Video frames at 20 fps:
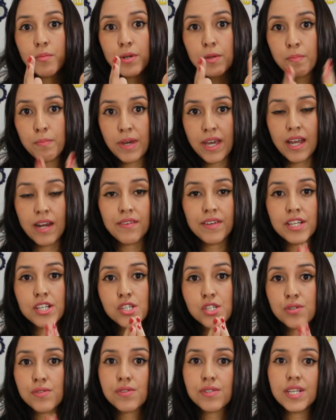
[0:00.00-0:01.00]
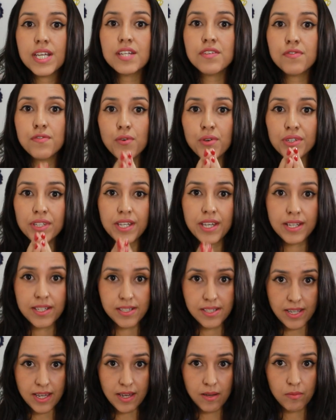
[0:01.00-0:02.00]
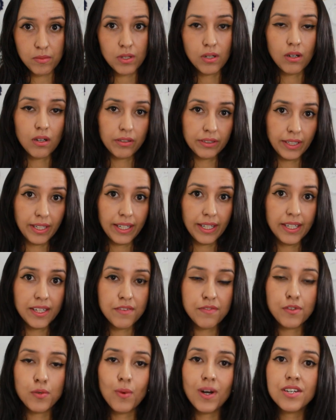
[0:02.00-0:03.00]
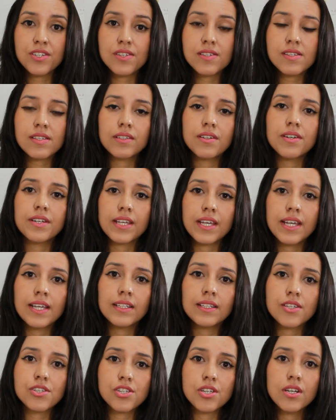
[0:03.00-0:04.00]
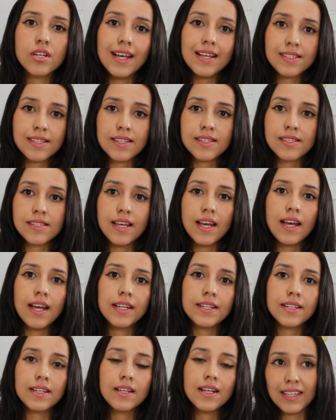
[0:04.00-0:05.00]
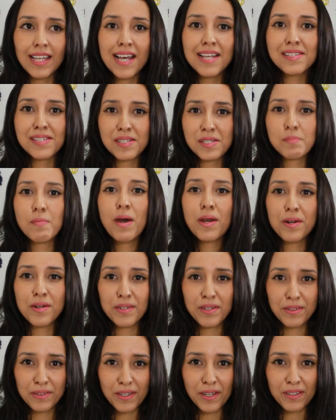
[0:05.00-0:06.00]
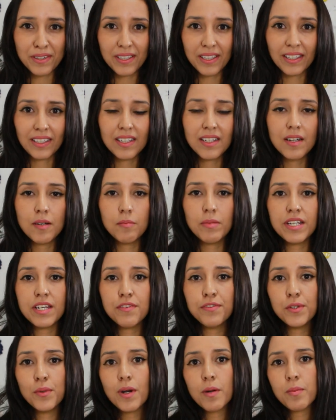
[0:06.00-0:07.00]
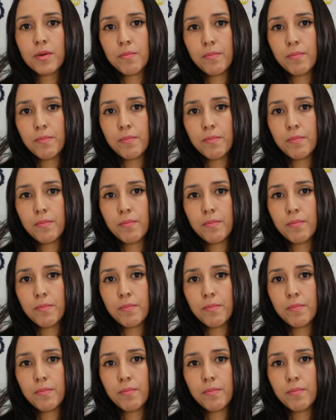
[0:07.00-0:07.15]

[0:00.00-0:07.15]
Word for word: preparing to sit for the exam, okay? If you are just learning English, as I said, less is better than nothing. But if you are